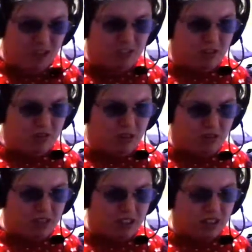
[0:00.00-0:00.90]
I don't
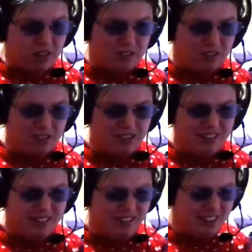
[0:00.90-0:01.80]
crochet, so
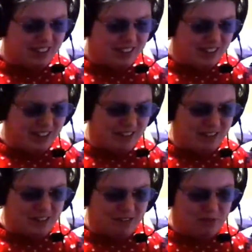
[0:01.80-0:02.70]

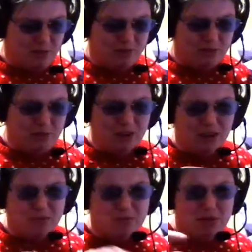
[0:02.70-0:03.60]
I'm just going by from
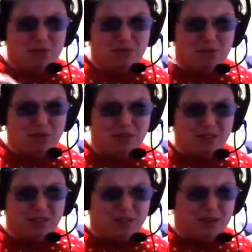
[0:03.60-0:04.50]
what I remember
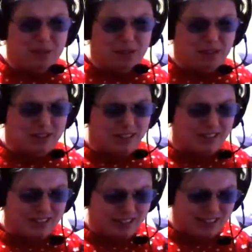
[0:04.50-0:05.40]
on the eBay
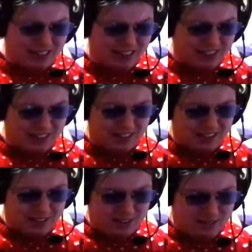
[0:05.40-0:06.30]
list.
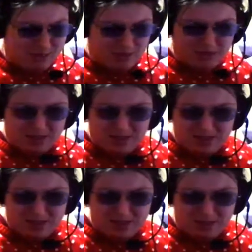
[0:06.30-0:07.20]
But,
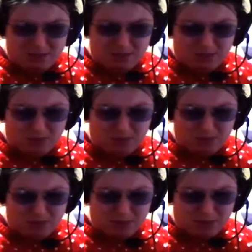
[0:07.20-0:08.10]
and from what
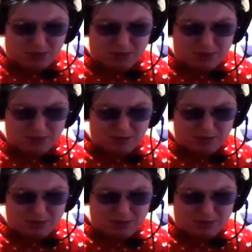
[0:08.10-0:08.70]
Mum told me.